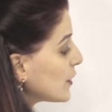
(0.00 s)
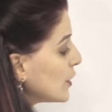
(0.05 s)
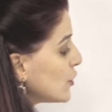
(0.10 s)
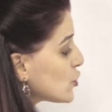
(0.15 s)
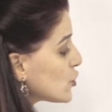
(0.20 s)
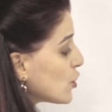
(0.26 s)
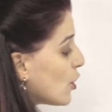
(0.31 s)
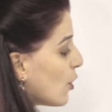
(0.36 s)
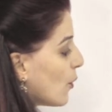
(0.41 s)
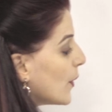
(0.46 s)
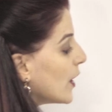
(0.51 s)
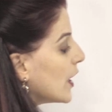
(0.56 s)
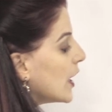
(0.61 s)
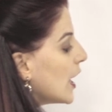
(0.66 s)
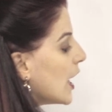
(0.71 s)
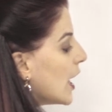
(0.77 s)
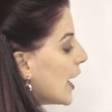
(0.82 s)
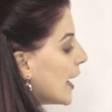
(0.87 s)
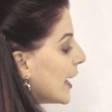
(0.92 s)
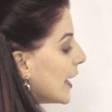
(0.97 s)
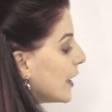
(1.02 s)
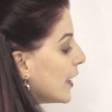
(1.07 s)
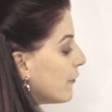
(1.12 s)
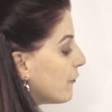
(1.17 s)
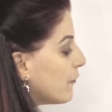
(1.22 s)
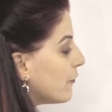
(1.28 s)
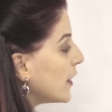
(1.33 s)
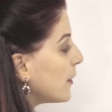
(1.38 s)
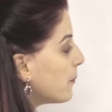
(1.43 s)
So
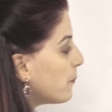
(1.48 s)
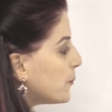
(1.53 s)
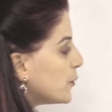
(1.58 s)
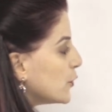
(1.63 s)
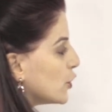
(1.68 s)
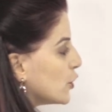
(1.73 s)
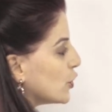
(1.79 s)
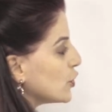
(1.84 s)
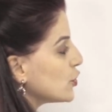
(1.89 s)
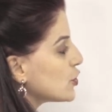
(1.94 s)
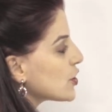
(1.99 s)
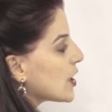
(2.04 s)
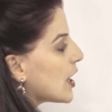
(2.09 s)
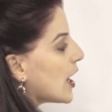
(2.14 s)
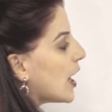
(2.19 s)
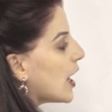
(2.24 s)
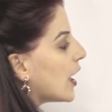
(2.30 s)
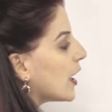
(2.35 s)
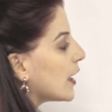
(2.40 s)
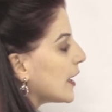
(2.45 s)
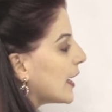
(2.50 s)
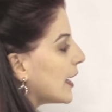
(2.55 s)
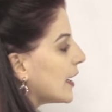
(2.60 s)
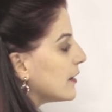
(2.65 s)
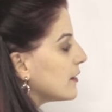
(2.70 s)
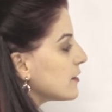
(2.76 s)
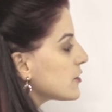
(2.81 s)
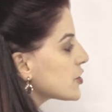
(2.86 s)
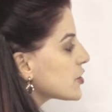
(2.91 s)
if we put
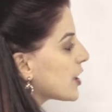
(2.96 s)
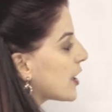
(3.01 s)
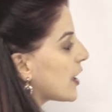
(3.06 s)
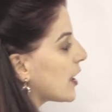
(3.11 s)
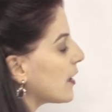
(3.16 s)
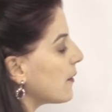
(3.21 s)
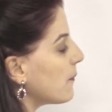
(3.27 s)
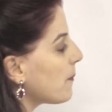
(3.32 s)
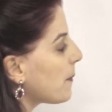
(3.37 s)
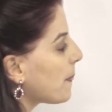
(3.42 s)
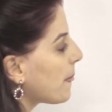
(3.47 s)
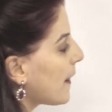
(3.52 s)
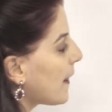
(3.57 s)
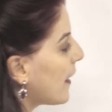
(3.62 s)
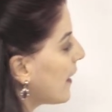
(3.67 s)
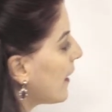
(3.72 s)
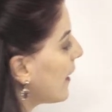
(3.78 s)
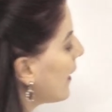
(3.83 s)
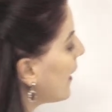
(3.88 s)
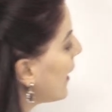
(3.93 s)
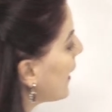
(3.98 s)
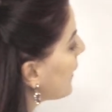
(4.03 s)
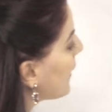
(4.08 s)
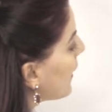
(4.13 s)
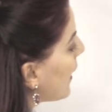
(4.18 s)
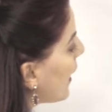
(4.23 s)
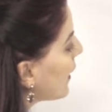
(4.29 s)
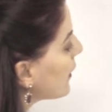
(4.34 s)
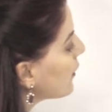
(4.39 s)
ing at
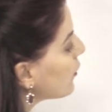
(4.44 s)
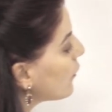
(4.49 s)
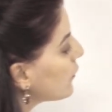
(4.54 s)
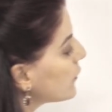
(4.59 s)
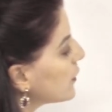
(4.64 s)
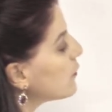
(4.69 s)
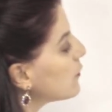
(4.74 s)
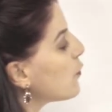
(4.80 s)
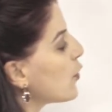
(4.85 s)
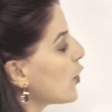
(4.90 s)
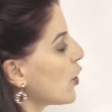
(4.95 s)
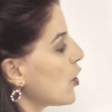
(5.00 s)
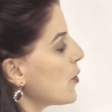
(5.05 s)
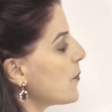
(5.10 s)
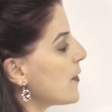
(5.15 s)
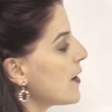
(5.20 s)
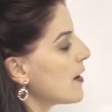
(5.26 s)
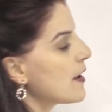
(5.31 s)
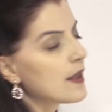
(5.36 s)
the end of the word,